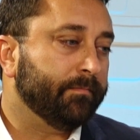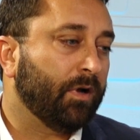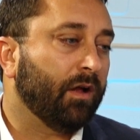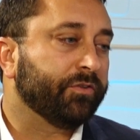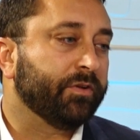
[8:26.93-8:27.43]

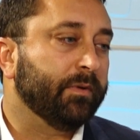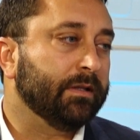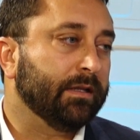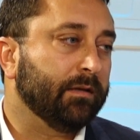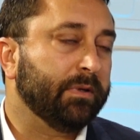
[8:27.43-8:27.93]

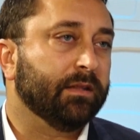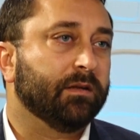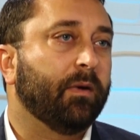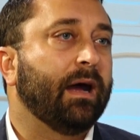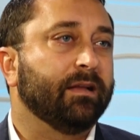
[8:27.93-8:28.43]
ultimately be the
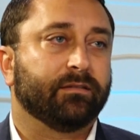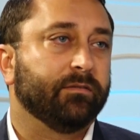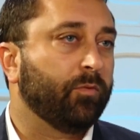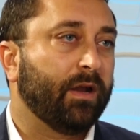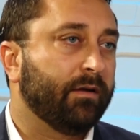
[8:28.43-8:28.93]
demise
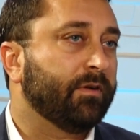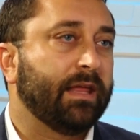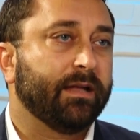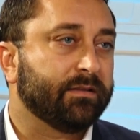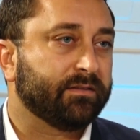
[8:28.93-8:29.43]
of whatever
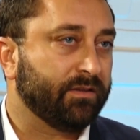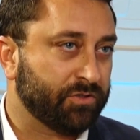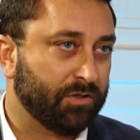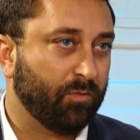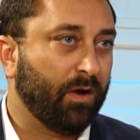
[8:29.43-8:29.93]
that
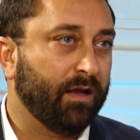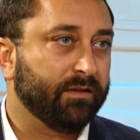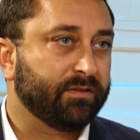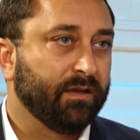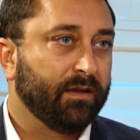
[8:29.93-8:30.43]
decision
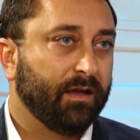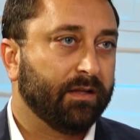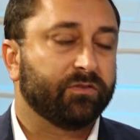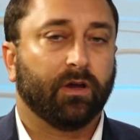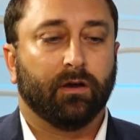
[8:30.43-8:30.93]
was.
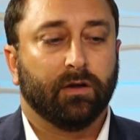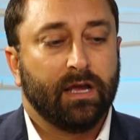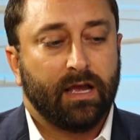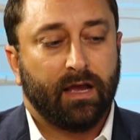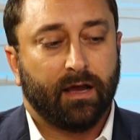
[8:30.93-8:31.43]
And so
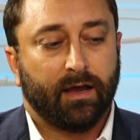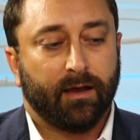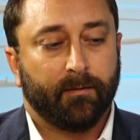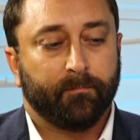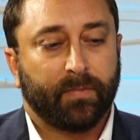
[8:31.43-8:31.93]

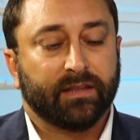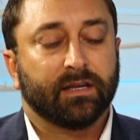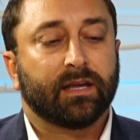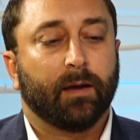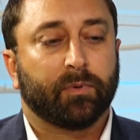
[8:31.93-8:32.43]
I
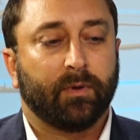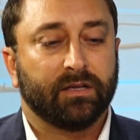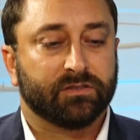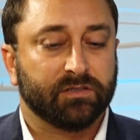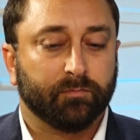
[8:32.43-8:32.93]
think
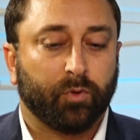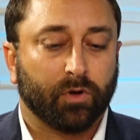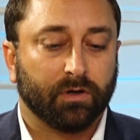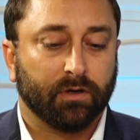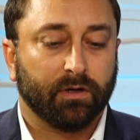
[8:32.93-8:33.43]
compromise is
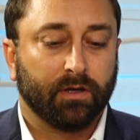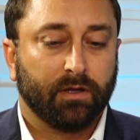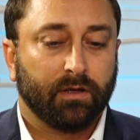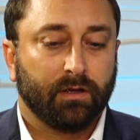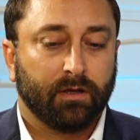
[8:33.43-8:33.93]
important,
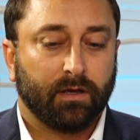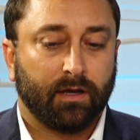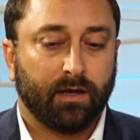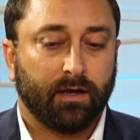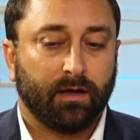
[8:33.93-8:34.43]

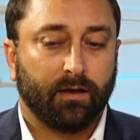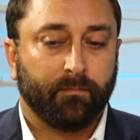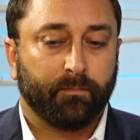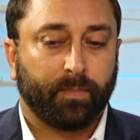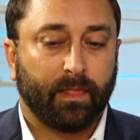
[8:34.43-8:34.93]

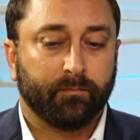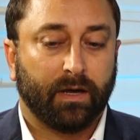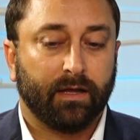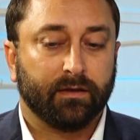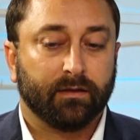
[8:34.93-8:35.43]

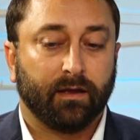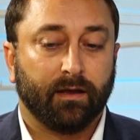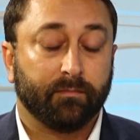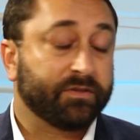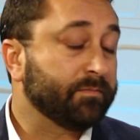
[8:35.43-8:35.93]
but
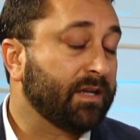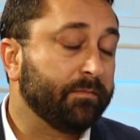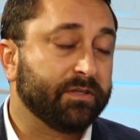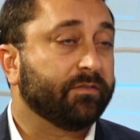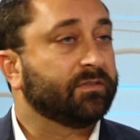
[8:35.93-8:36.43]

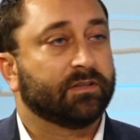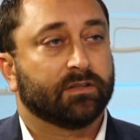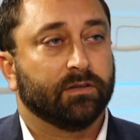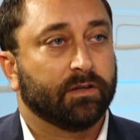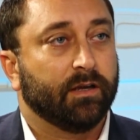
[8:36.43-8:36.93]
sometimes you have to stick
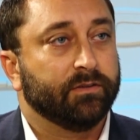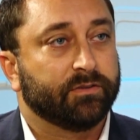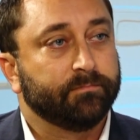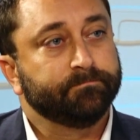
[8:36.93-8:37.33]
to your guns.